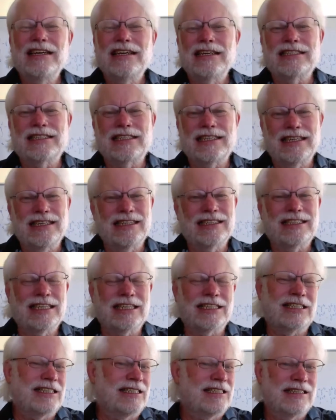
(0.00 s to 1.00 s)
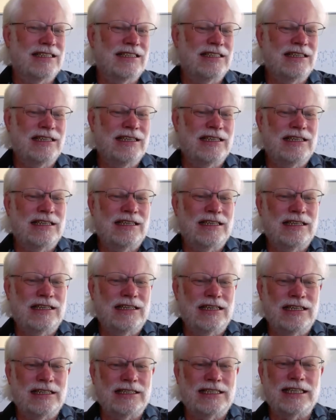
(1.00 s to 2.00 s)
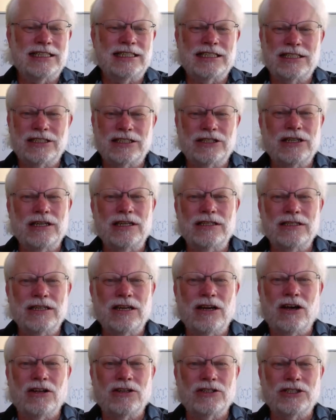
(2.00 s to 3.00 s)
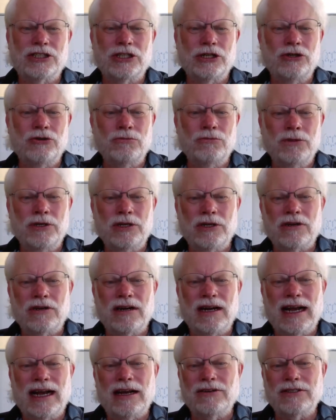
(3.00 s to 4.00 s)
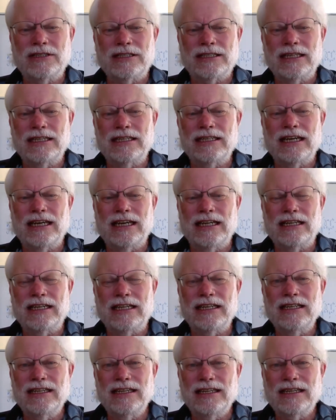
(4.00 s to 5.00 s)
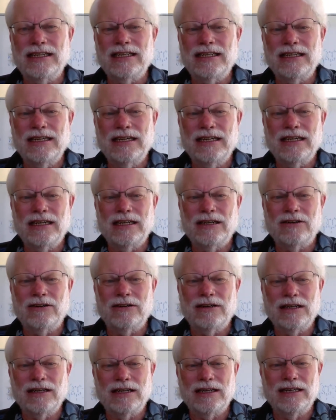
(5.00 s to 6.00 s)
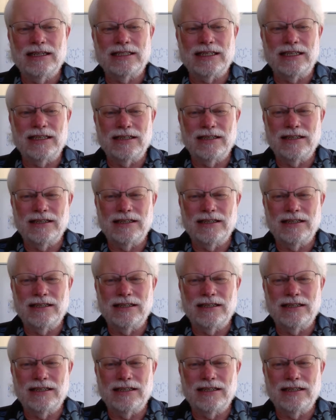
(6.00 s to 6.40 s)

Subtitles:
is this all Zoomed, or how is it done, or is it?